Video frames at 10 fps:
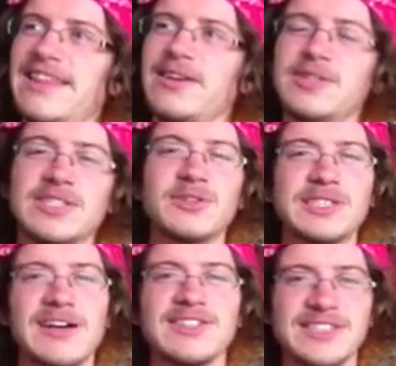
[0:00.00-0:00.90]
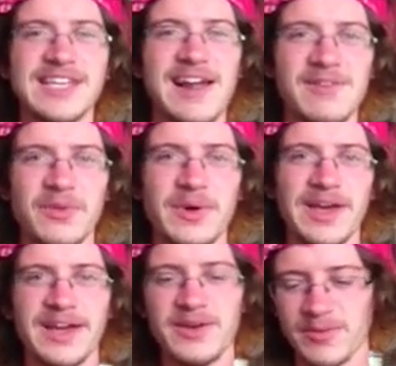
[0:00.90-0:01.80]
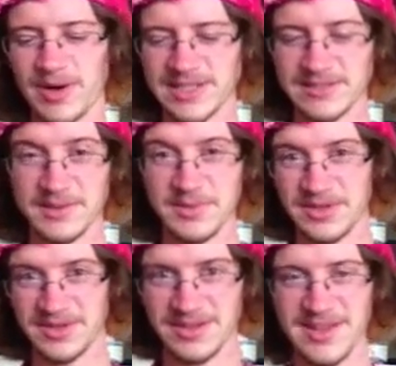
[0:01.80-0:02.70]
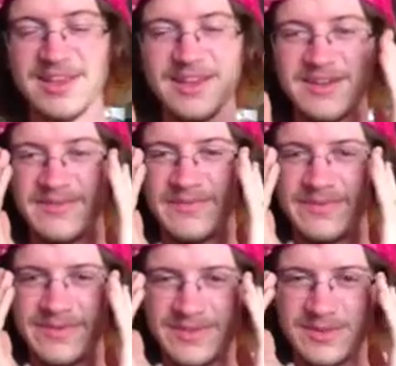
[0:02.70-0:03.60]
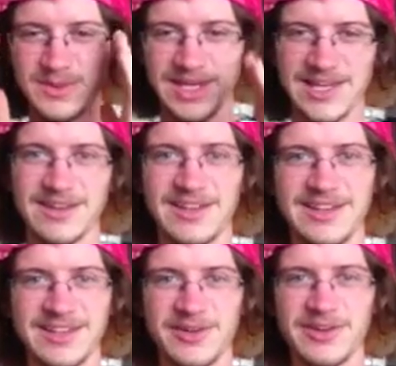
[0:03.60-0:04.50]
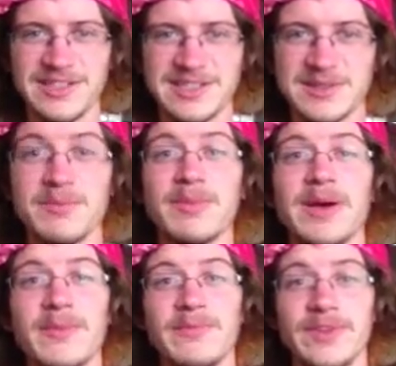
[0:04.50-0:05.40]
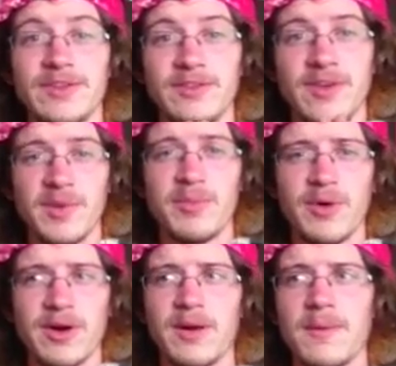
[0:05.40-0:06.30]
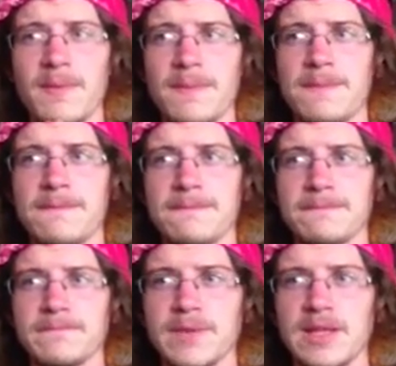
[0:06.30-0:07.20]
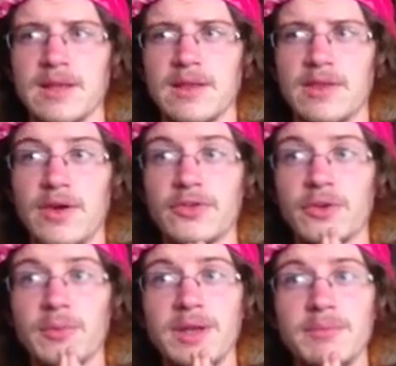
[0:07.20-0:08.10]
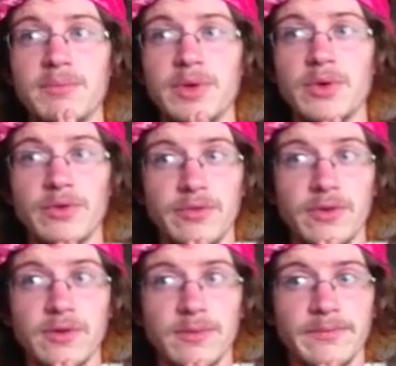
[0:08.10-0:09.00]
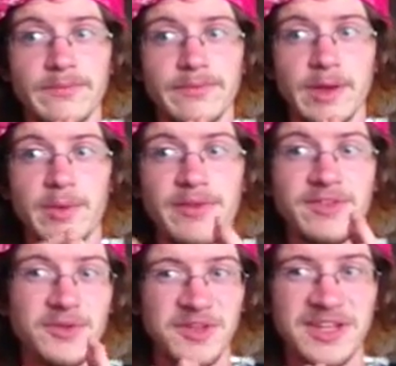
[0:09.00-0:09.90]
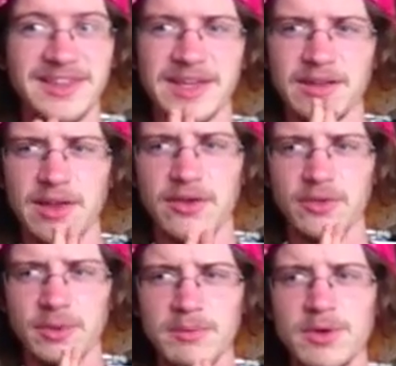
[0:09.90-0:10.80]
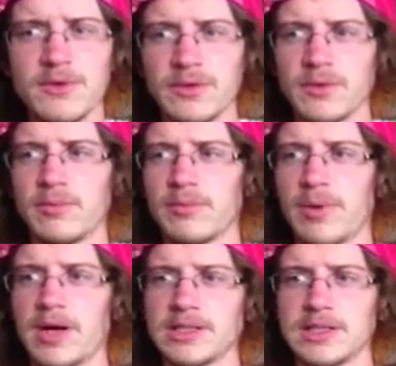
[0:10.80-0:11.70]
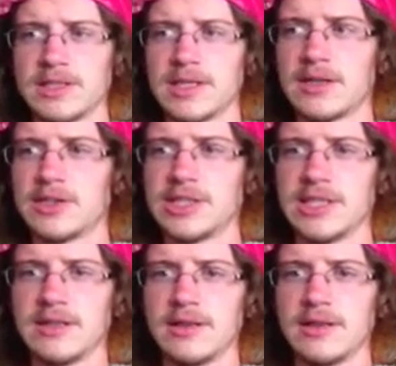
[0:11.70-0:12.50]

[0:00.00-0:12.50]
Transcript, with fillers: I think we should do challenges to get out of the way. I know Mars in Libra isn't too keen on criticism, but this is very important. There are so many beautiful... I'll preface it with a good thing. There's so many beautiful parts to this energy.